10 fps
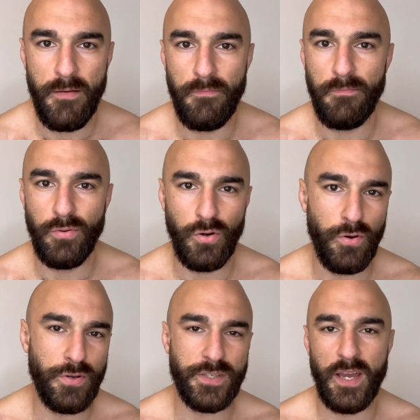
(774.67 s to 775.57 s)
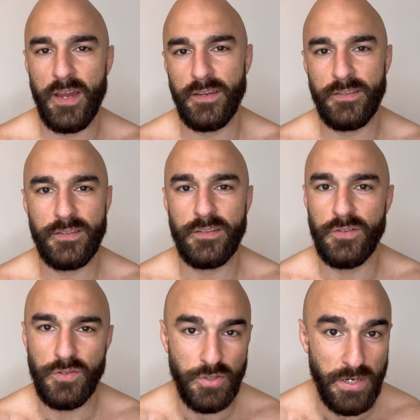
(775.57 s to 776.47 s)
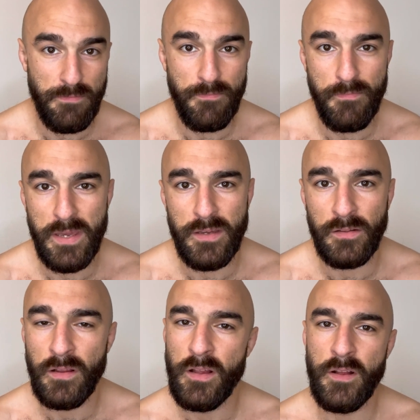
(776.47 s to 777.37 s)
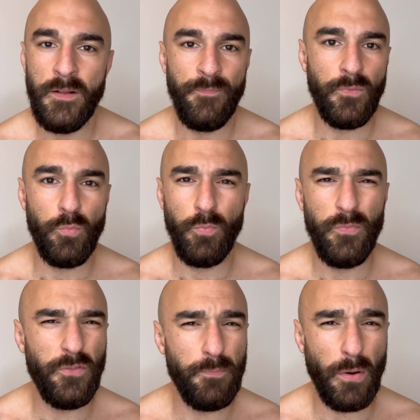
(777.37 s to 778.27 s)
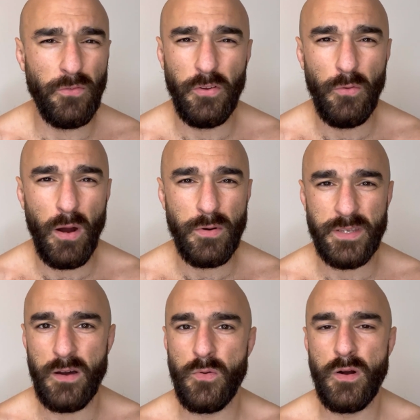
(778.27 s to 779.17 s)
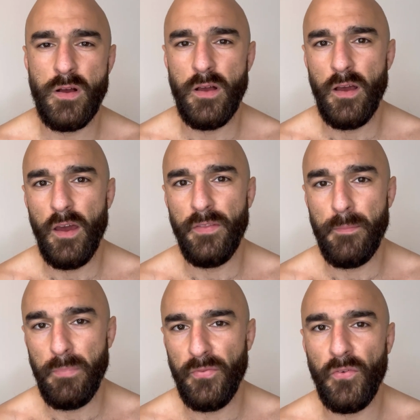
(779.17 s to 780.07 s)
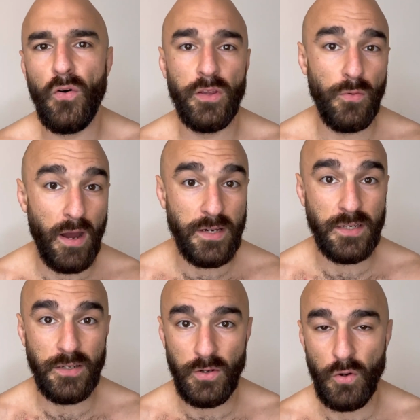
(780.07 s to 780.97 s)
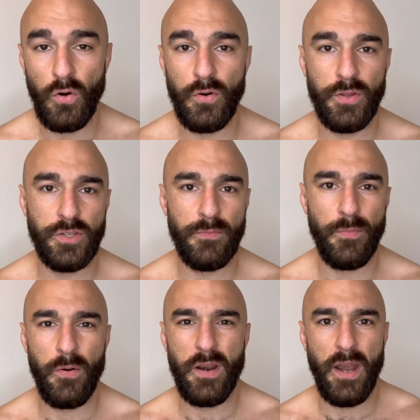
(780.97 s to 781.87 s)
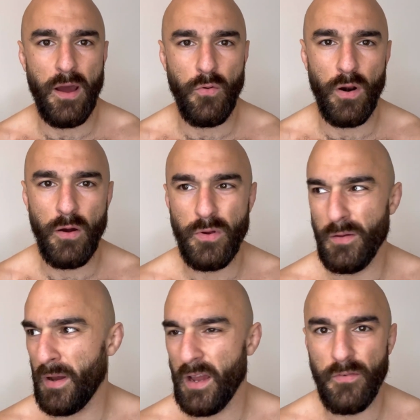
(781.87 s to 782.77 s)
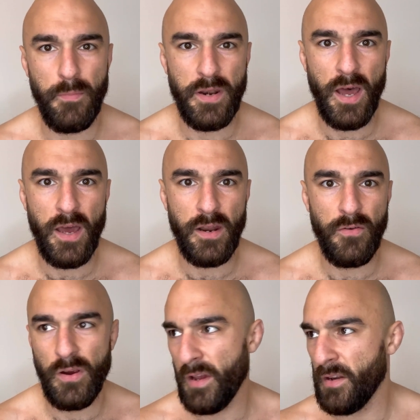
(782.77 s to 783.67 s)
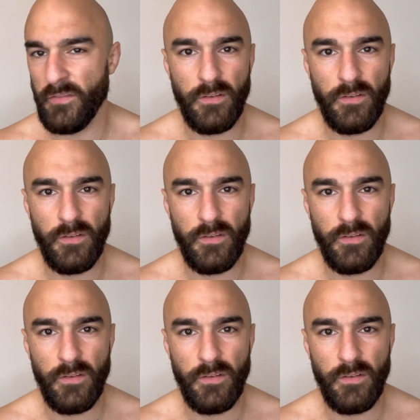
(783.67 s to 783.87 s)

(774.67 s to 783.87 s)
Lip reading: bro science gym meal. It's about 2 hours out, and then before you actually go to the gym, about an hour out, you might have a banana and